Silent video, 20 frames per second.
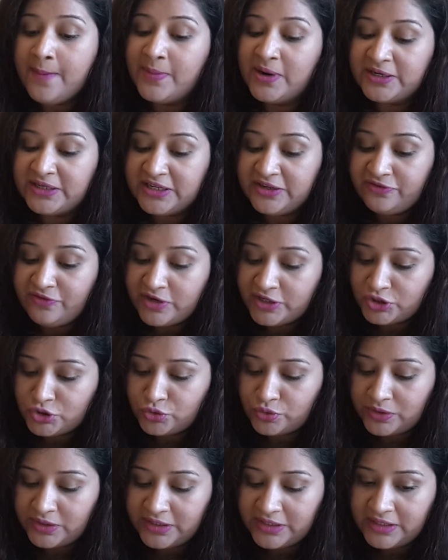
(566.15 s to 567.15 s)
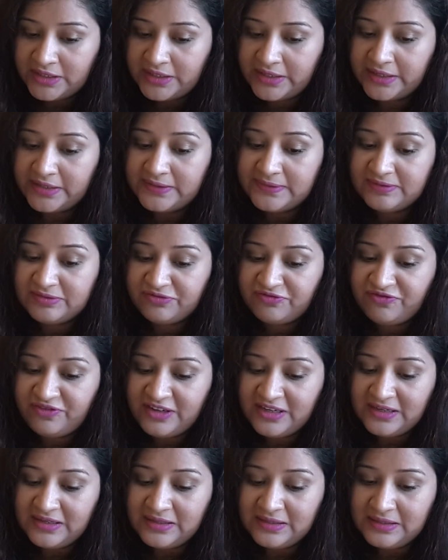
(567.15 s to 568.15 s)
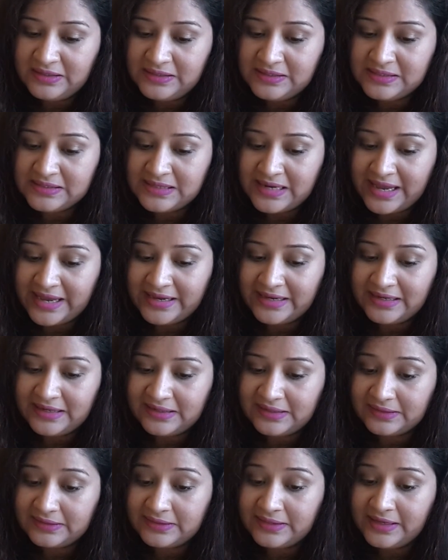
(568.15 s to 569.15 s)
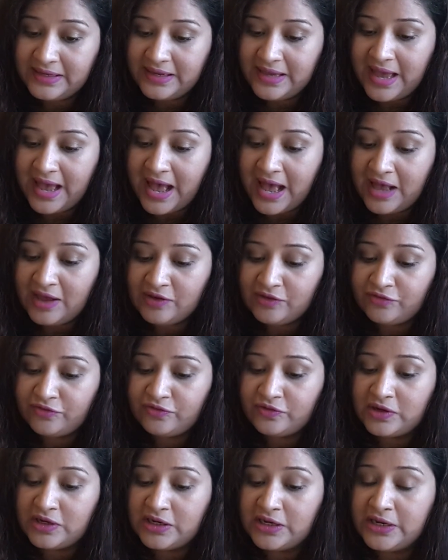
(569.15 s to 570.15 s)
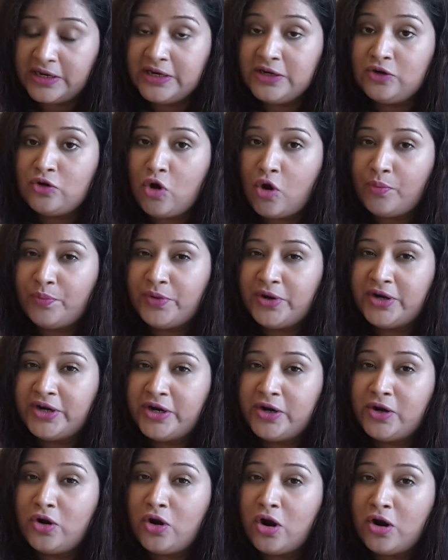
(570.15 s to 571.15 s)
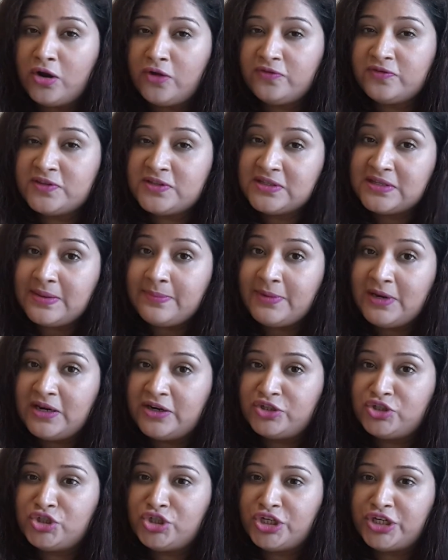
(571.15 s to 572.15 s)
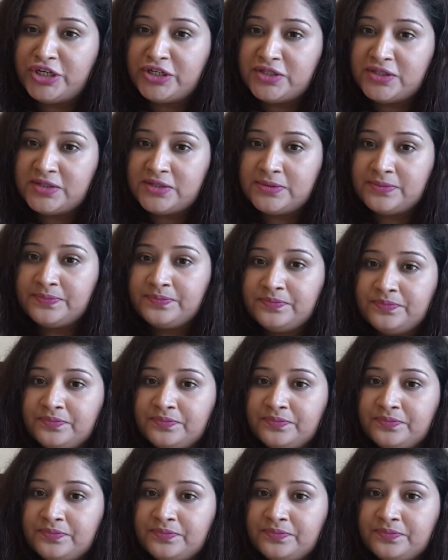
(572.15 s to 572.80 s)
but eventually it feels like they have incorporated a lot of similar shades.